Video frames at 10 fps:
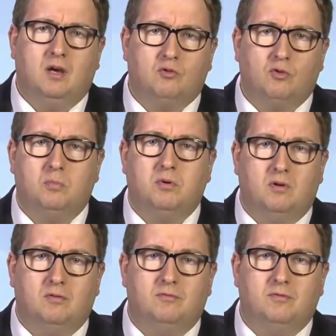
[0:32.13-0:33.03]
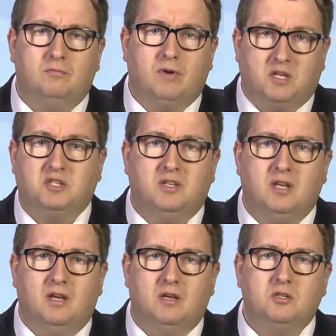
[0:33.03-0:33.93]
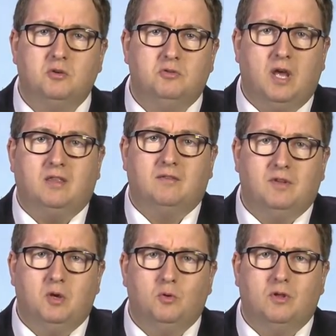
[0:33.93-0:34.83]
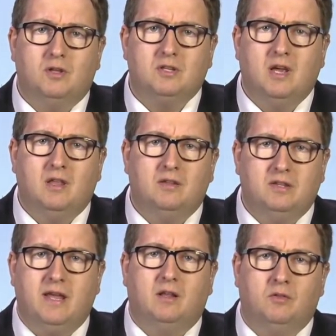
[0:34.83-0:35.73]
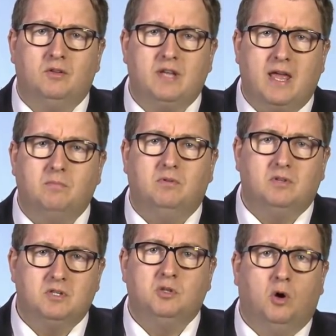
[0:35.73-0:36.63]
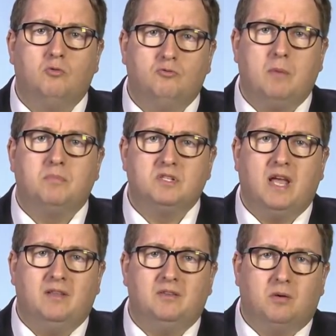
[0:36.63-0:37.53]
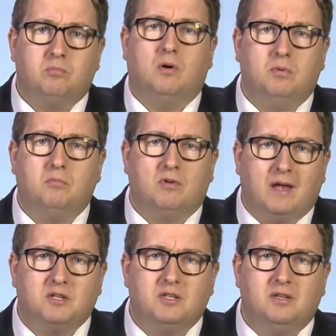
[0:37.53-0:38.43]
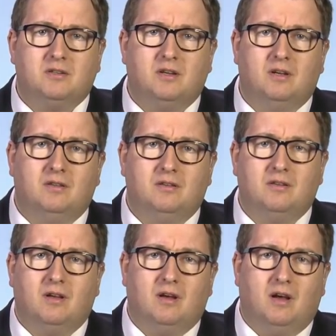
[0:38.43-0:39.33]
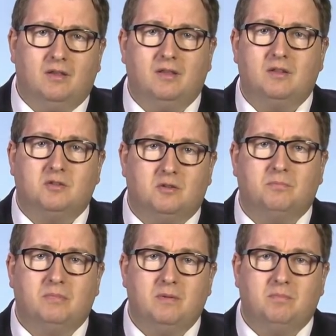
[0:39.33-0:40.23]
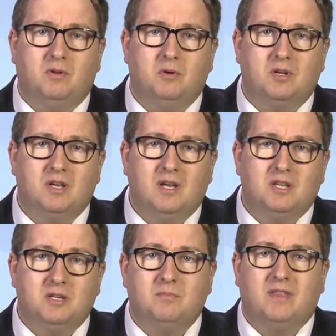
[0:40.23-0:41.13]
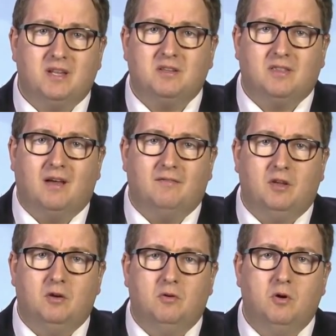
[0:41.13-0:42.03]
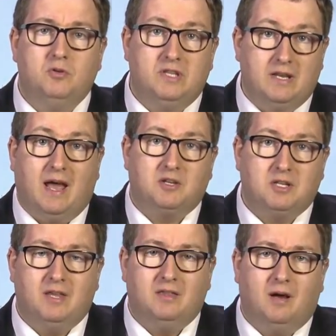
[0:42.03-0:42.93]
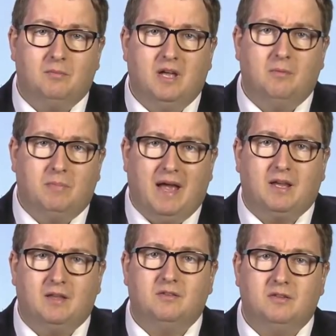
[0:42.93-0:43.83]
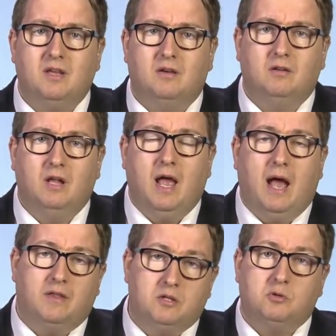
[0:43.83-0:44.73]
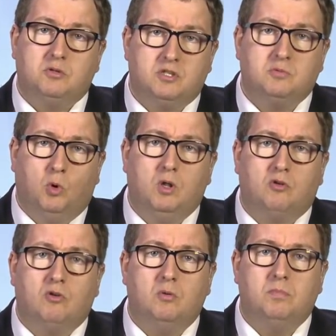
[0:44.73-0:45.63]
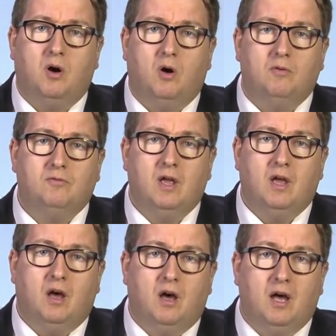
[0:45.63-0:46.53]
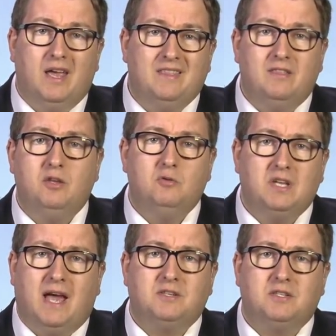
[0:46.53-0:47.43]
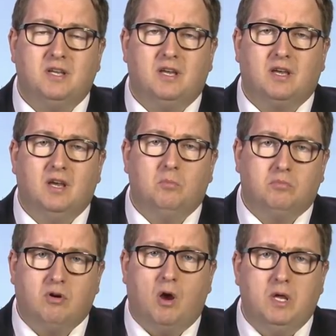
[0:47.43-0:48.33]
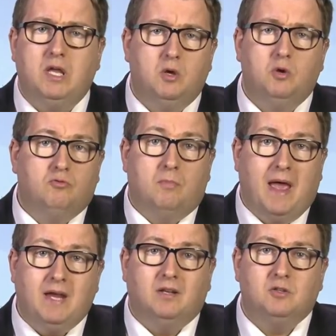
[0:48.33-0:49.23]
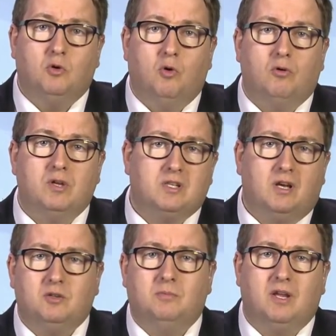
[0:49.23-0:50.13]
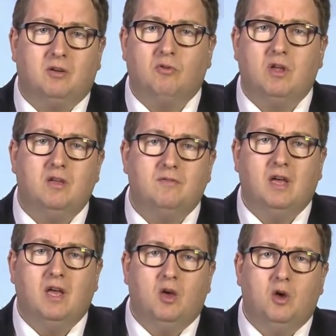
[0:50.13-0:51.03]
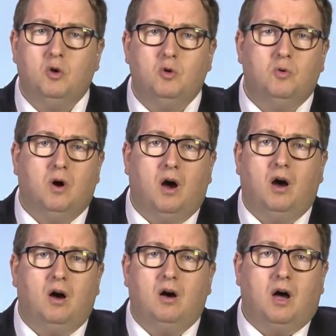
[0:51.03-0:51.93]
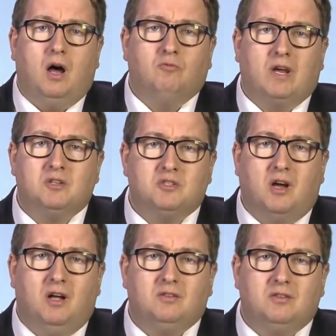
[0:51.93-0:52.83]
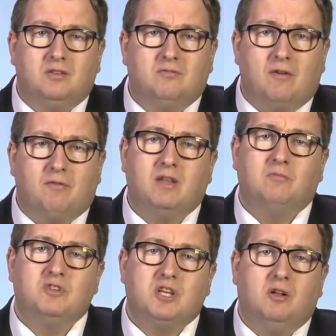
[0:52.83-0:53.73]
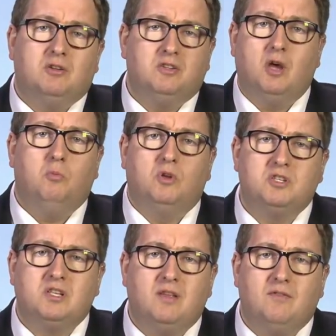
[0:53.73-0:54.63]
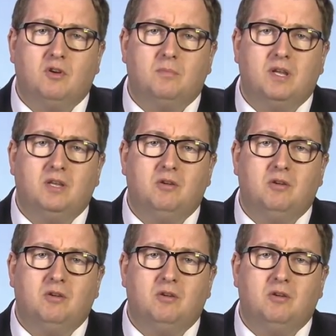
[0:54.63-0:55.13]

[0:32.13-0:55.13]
group of Brexiteers who take the view that the deal on the table does not represent a proper Brexit. And uh, I think there's a lot of people who are sympathetic to that view who did actually end up backing the deal. And there's also a smaller group of uh, enthusiastic pro-EU Remainer Tories like Dominic Grieve who are unreconciled to the referendum result and don't want us to leave the European